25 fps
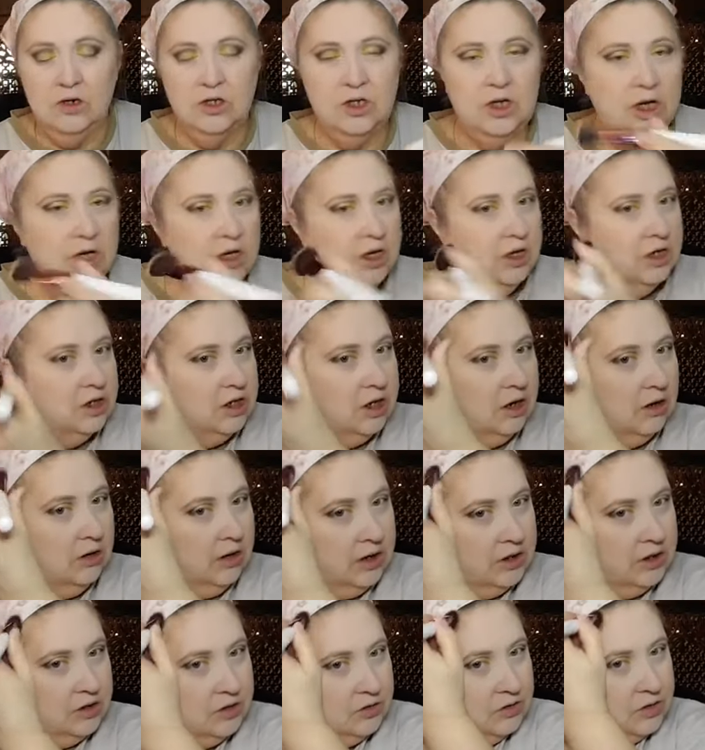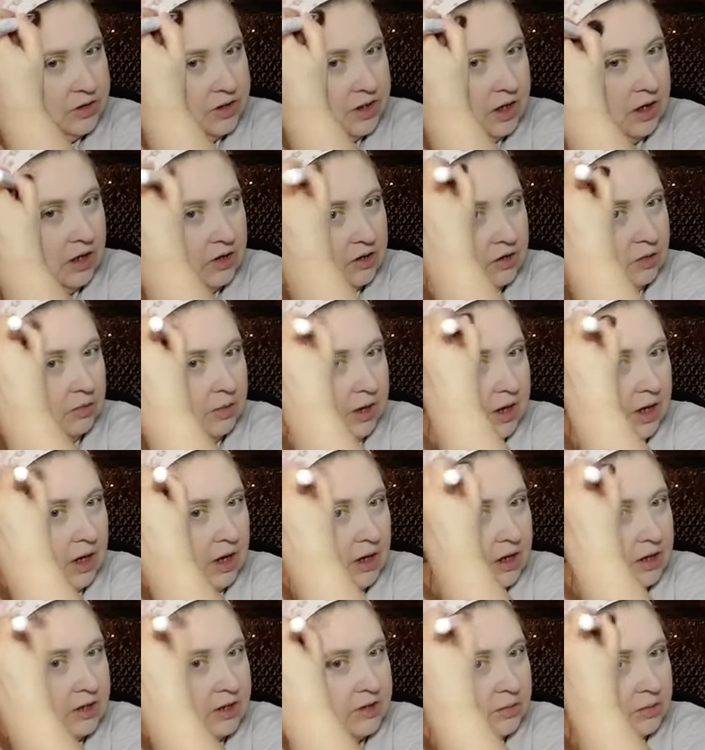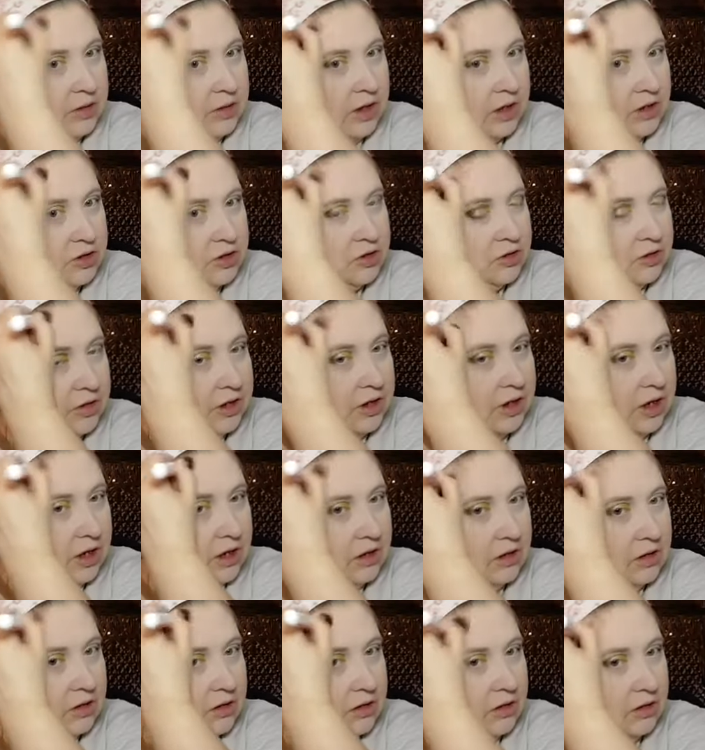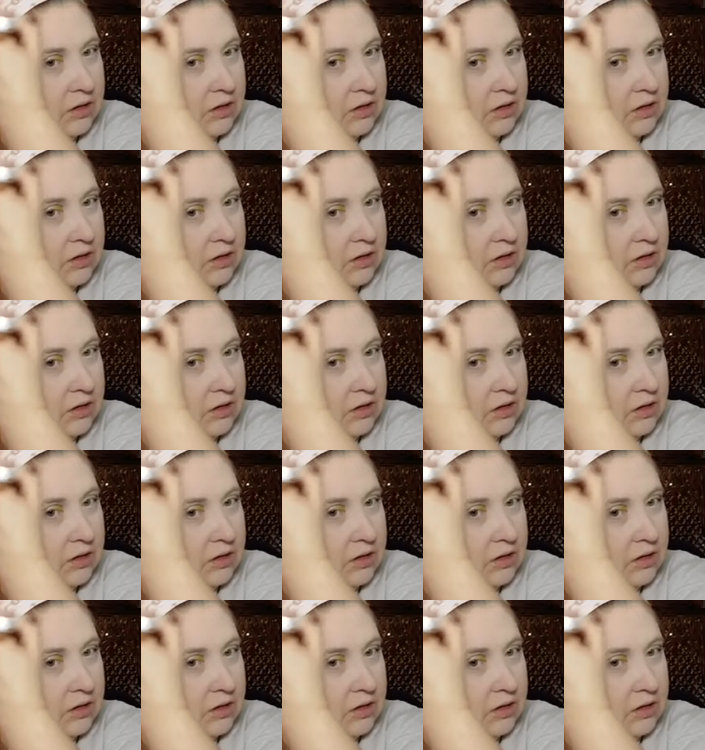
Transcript: change how I do set under my eyes. I'm not sure yet.